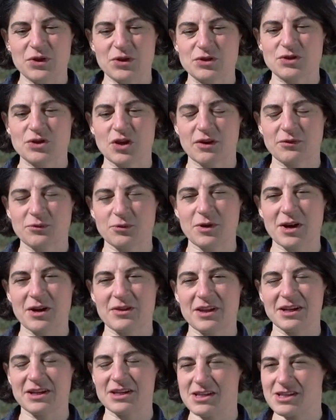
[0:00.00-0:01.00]
Software
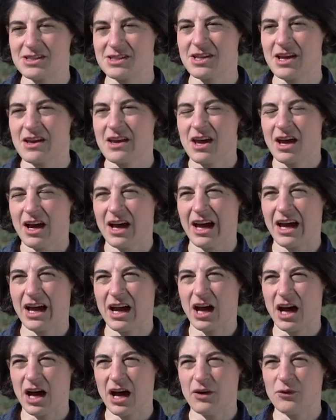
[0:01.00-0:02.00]
that is
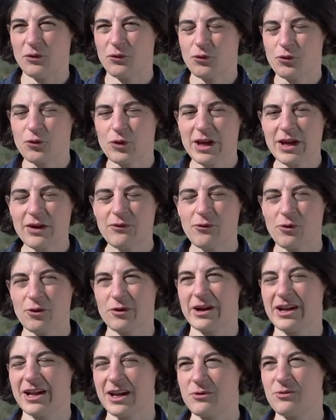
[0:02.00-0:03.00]
free
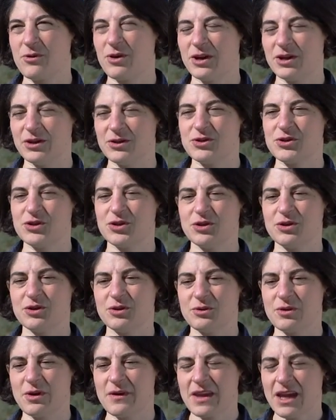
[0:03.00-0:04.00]
for anyone
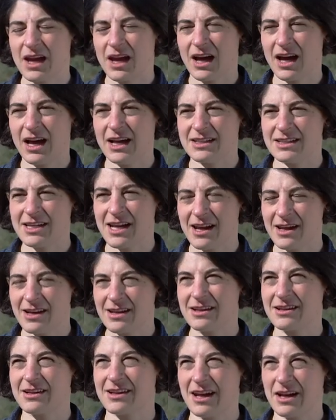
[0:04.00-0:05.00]
to take
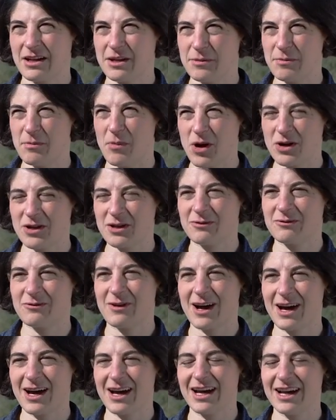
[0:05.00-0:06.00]
and
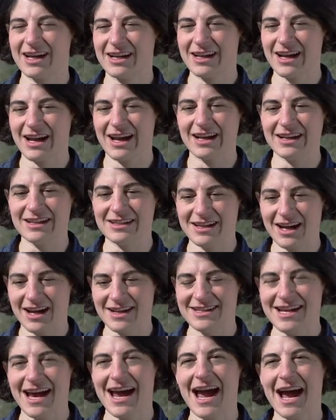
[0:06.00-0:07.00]
modify and
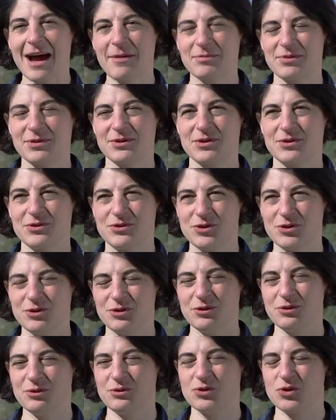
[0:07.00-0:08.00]
adapt
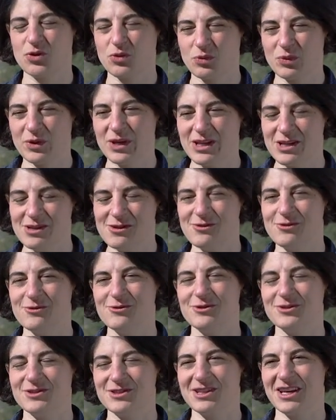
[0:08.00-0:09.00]
to
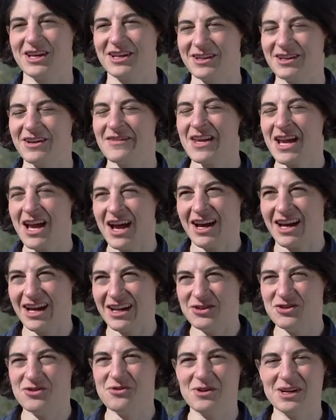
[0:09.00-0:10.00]
reuse in
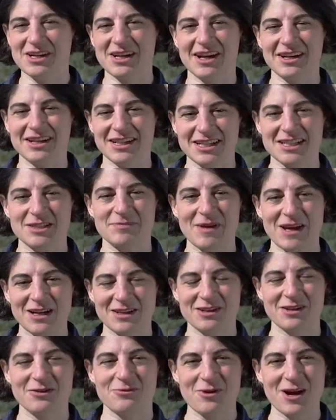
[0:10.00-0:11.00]
new and
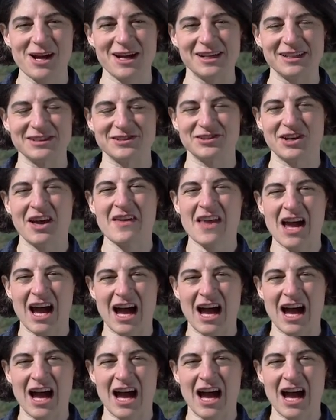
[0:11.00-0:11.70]
unexpected ways.